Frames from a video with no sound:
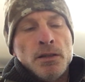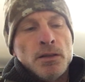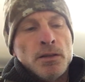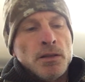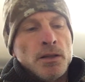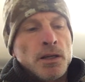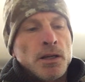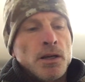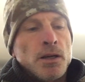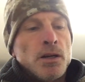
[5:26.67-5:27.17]

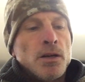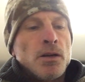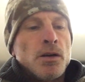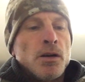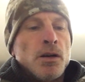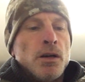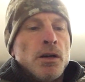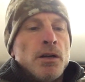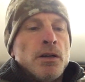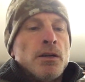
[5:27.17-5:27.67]
like a
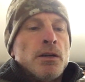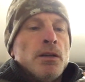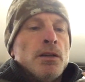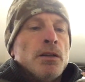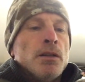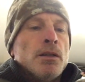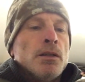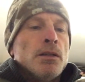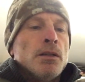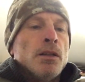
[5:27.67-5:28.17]
hard
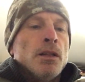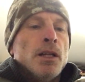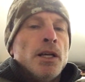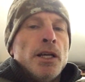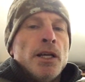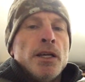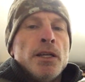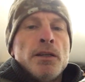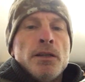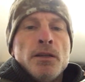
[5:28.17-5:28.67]

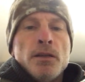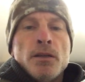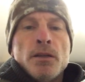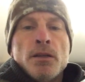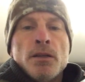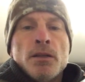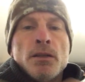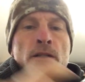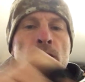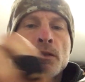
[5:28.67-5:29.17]
lead
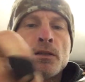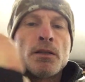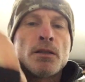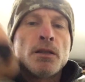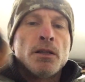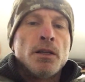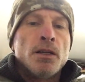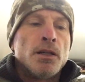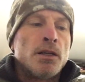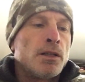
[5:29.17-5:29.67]

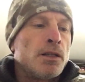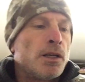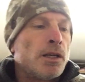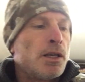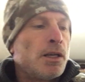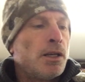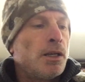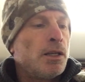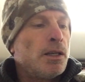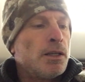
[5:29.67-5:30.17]
slug like
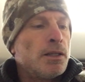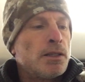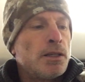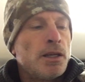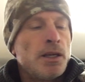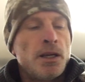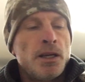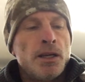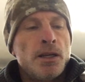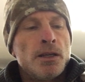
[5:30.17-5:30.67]
an
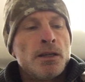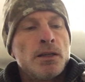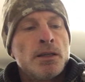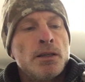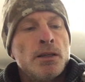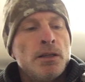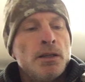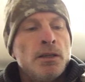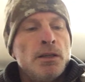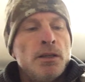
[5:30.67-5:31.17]
NSA
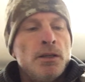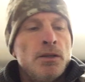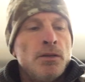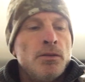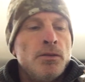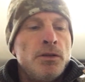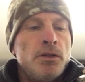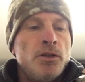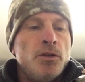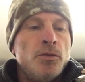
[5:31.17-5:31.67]
would do